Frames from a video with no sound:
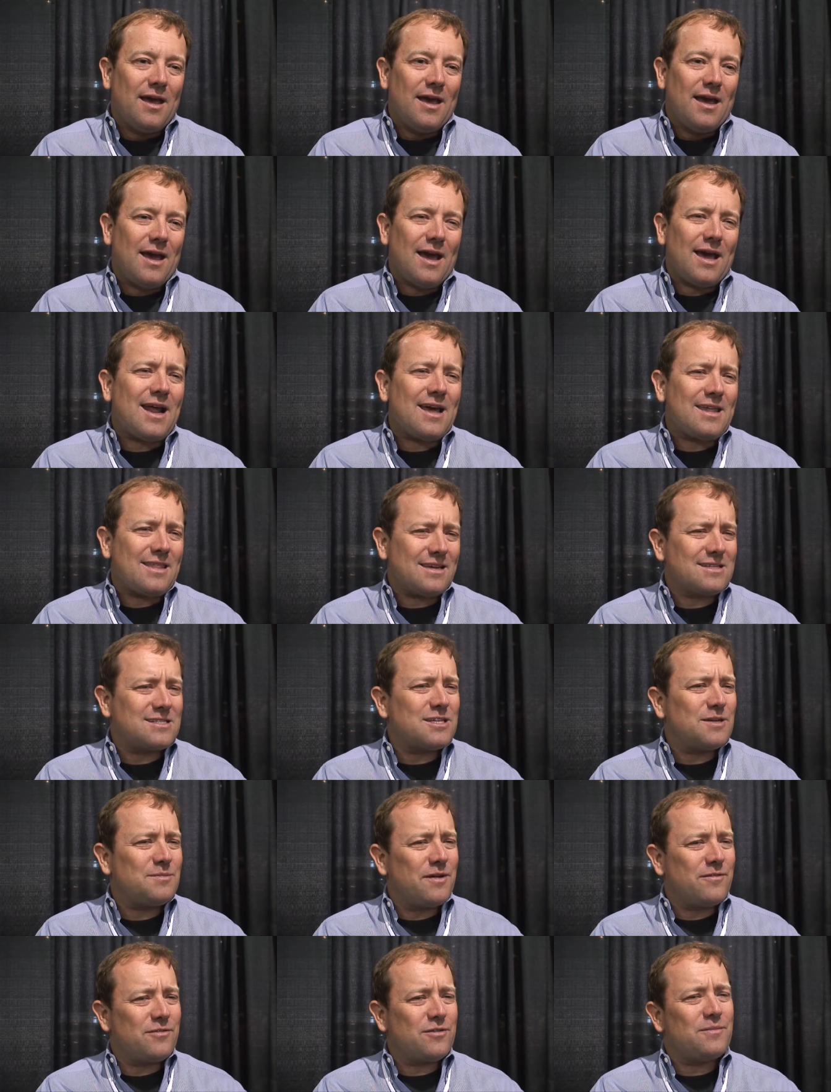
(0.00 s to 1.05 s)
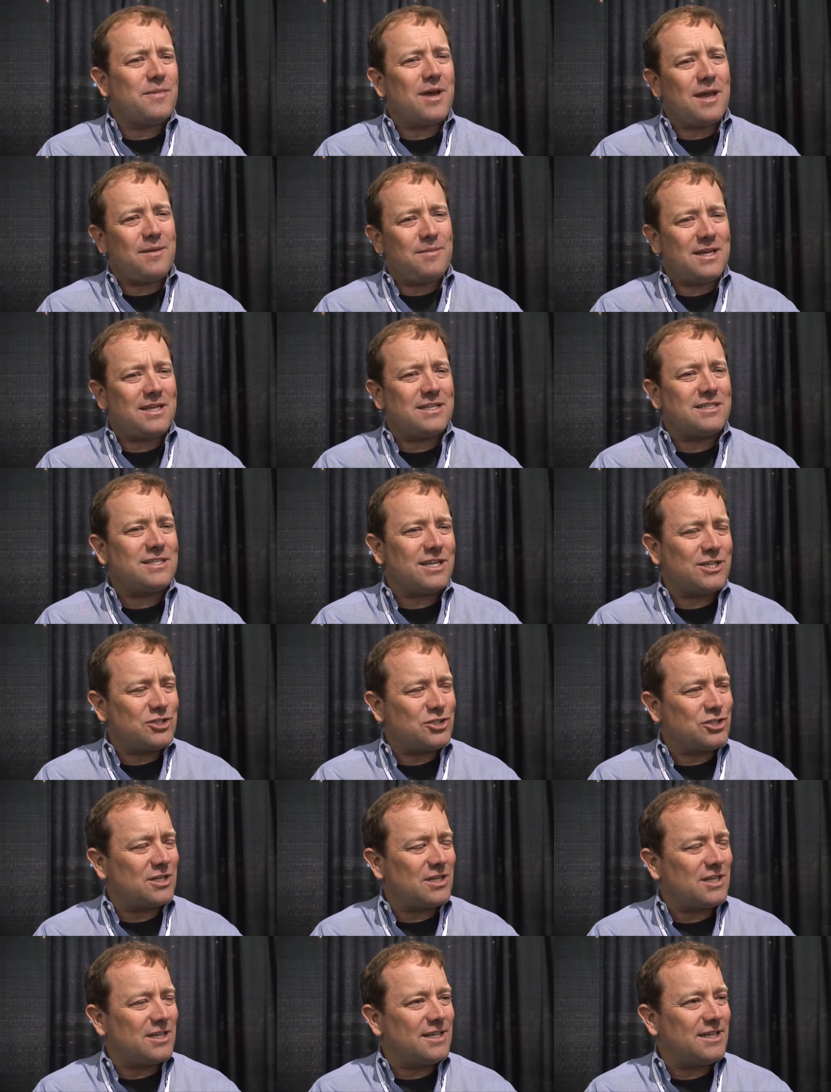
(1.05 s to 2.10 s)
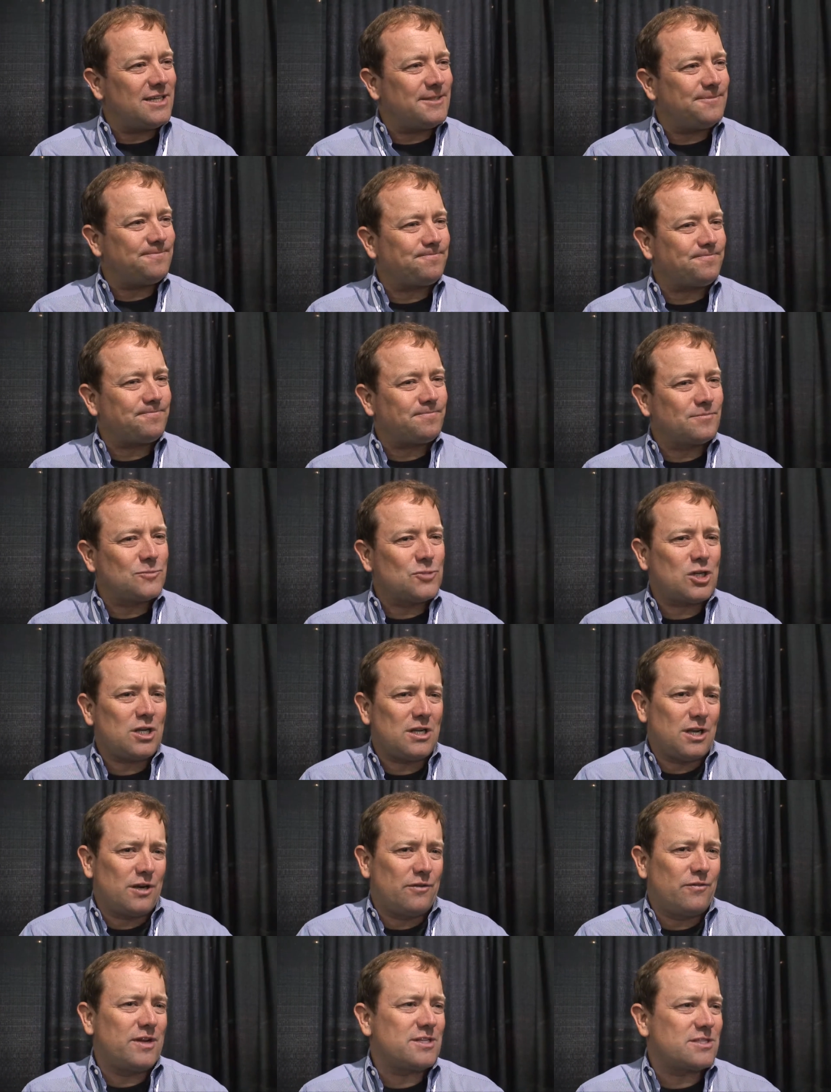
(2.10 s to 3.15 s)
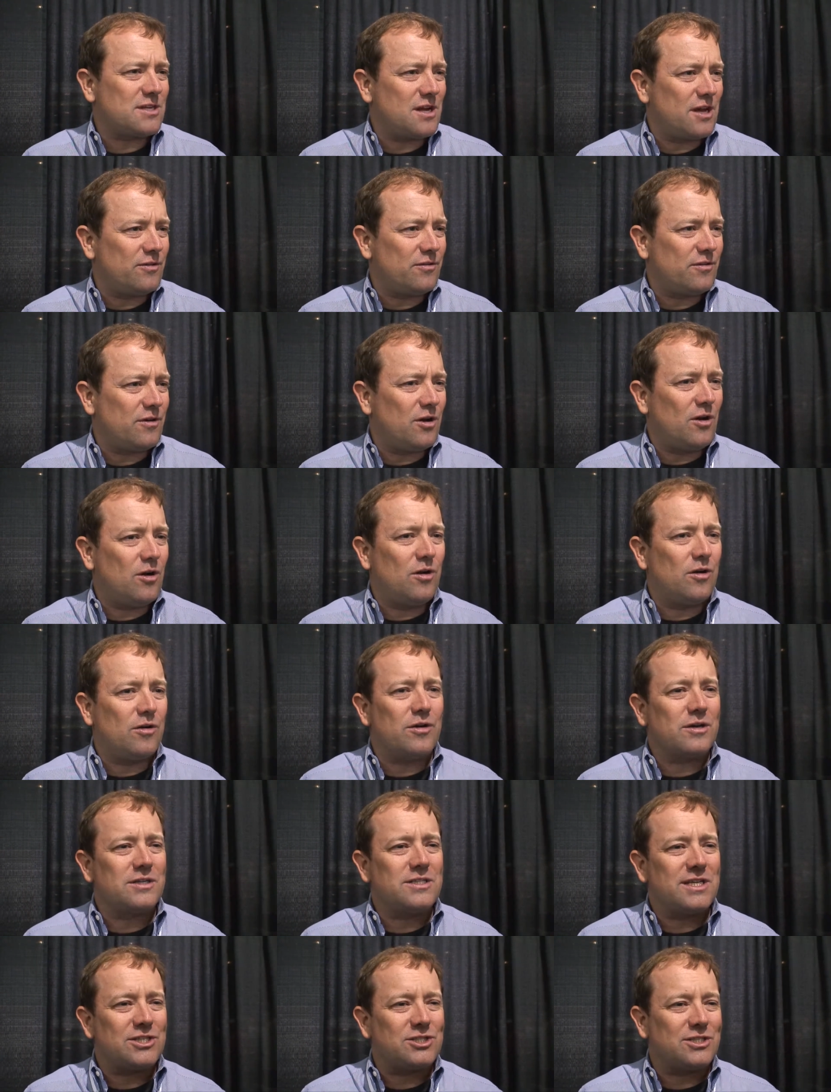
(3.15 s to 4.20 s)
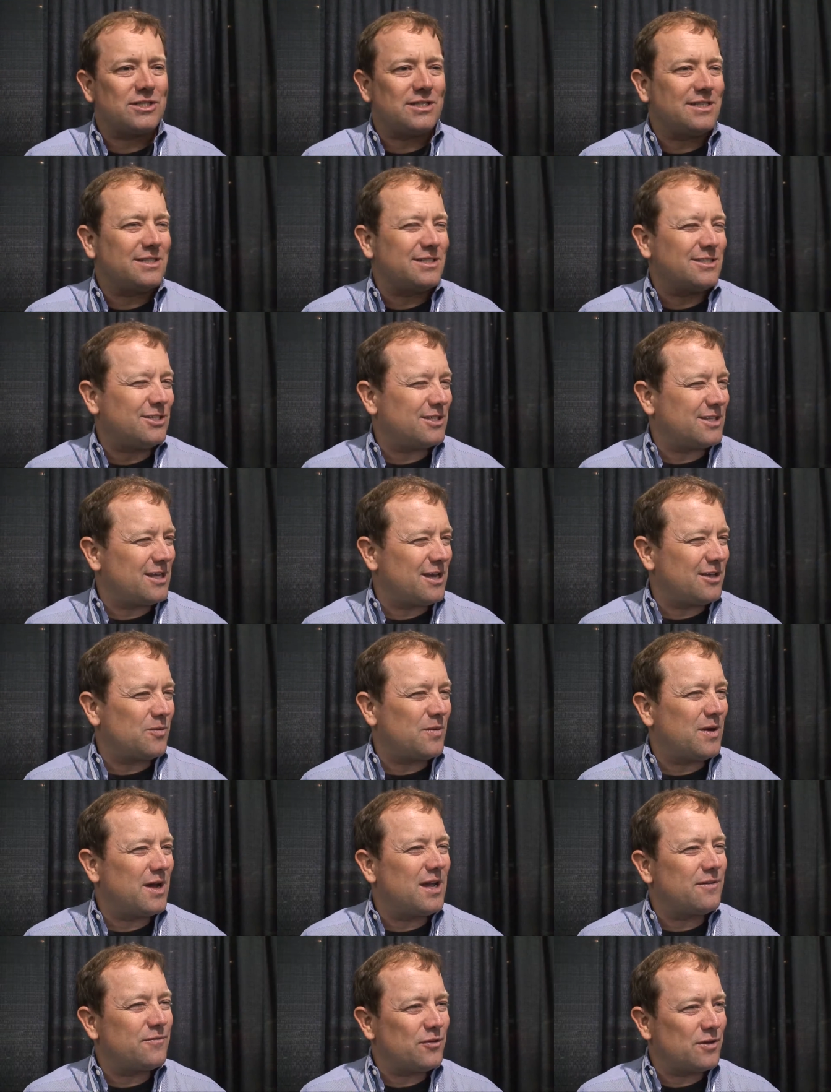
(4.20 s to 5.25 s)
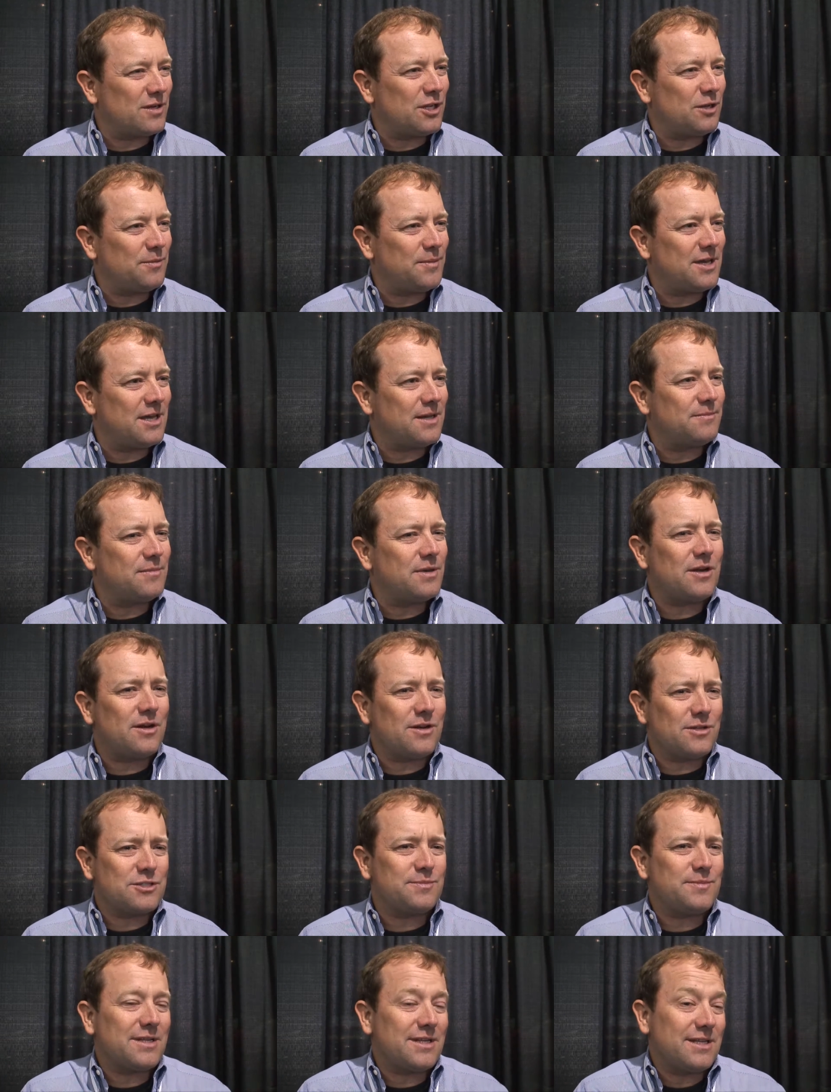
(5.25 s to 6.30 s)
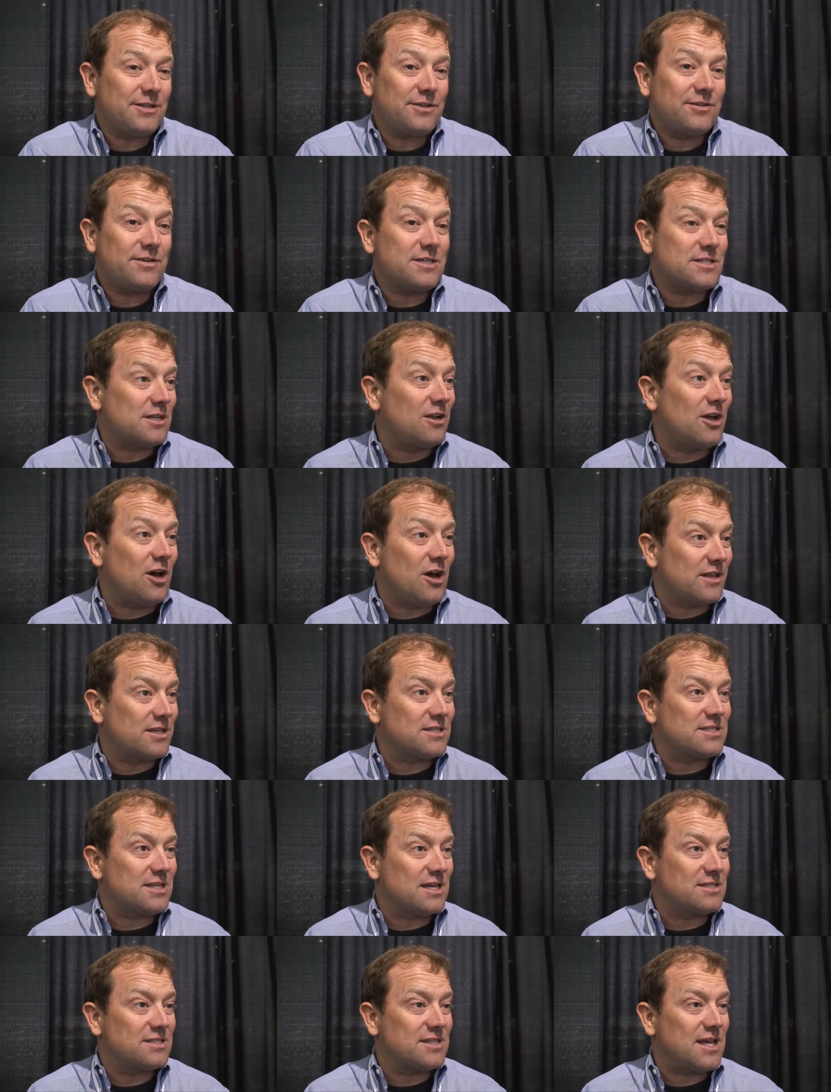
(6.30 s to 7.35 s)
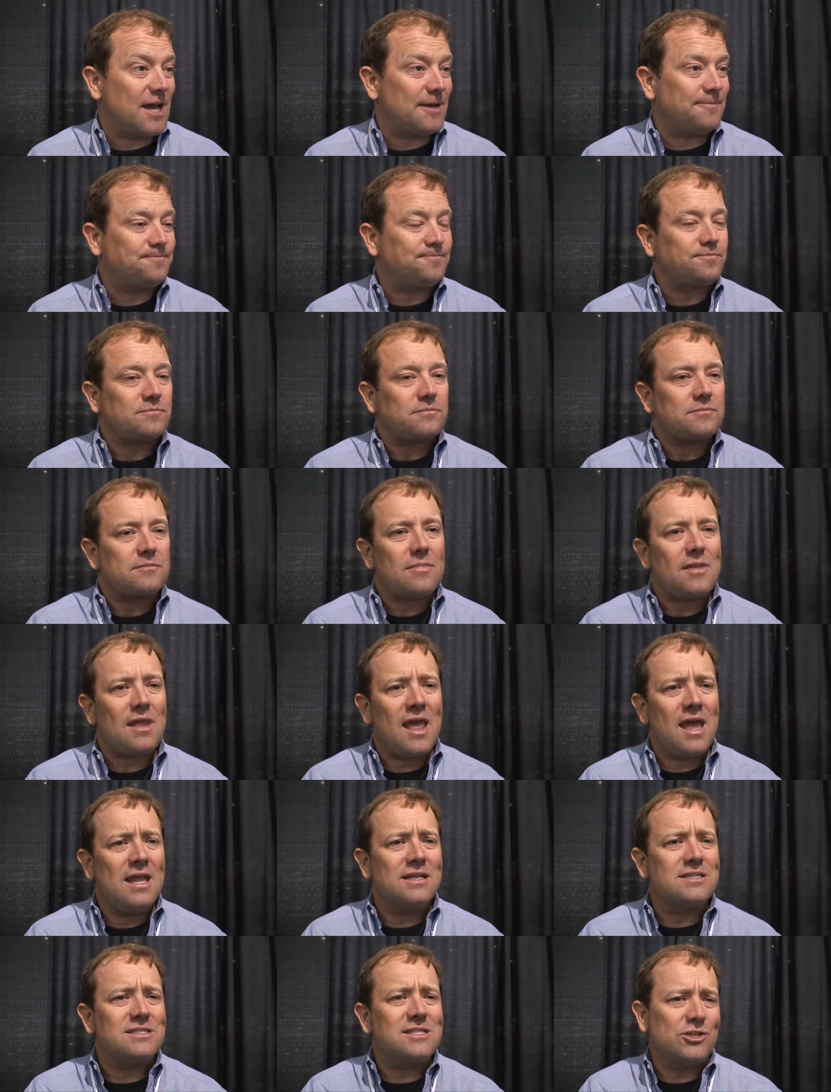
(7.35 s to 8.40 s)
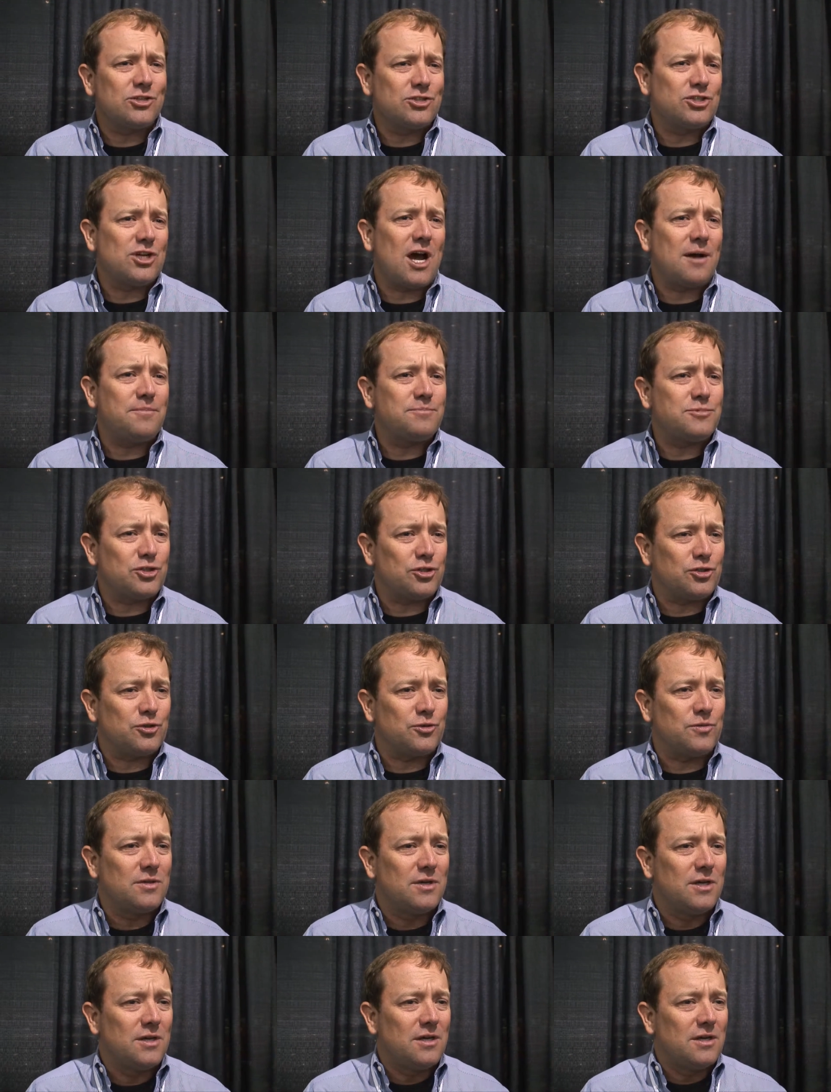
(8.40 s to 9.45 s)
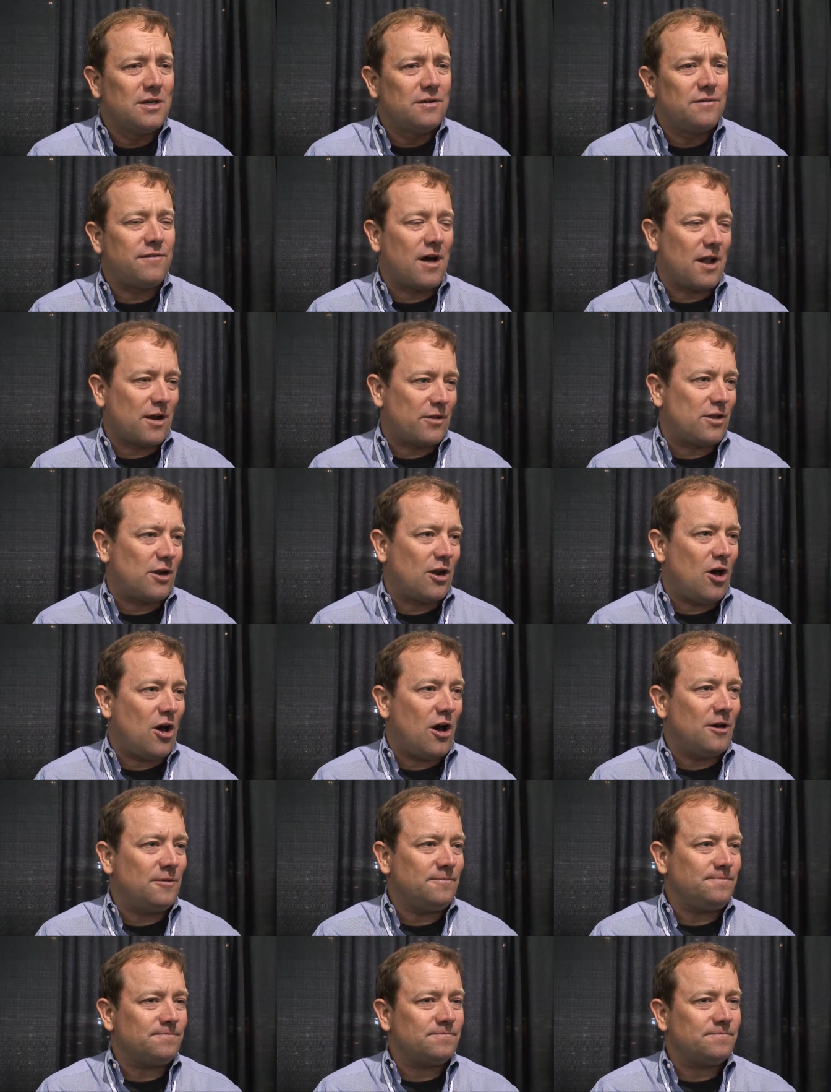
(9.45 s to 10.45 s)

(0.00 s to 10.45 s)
And I think some of them may be intentionally took a little risk on their own or intentionally looked the other way for a little bit. But ultimately, there is a law that says that, and it's their job to follow the law.